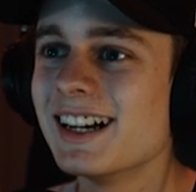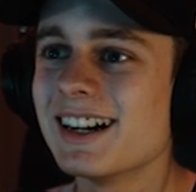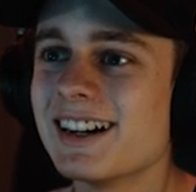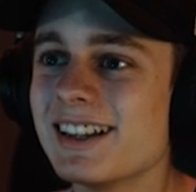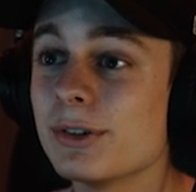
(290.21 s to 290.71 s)

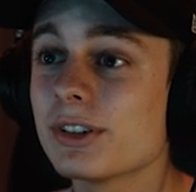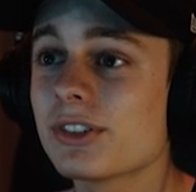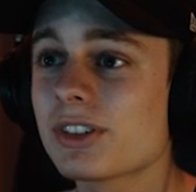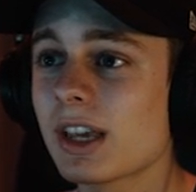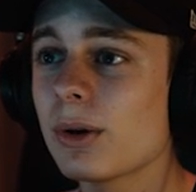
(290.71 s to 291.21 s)
uh, you can
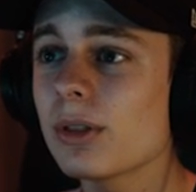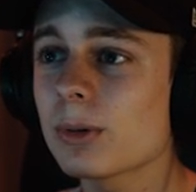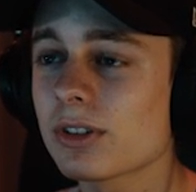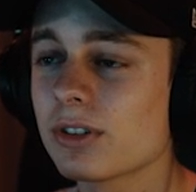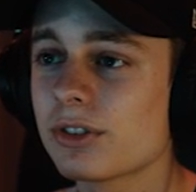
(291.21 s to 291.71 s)
scale the
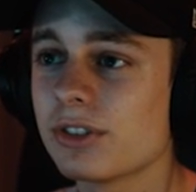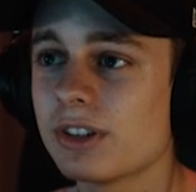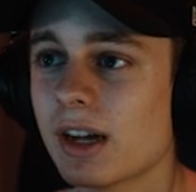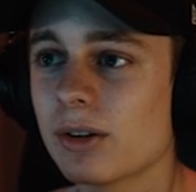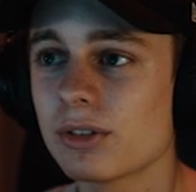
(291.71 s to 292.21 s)
resolution
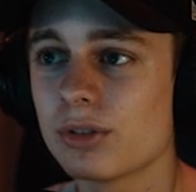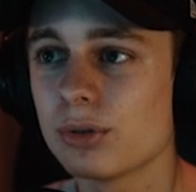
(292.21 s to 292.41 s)
down